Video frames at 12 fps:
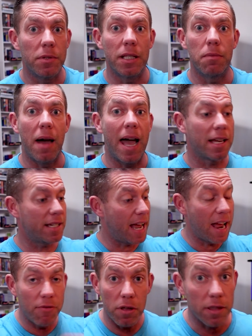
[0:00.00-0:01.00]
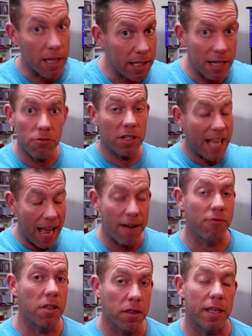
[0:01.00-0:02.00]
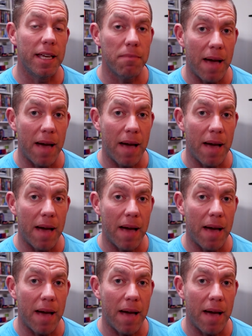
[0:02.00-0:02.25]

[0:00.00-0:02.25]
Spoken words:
to the max, everything, literally everything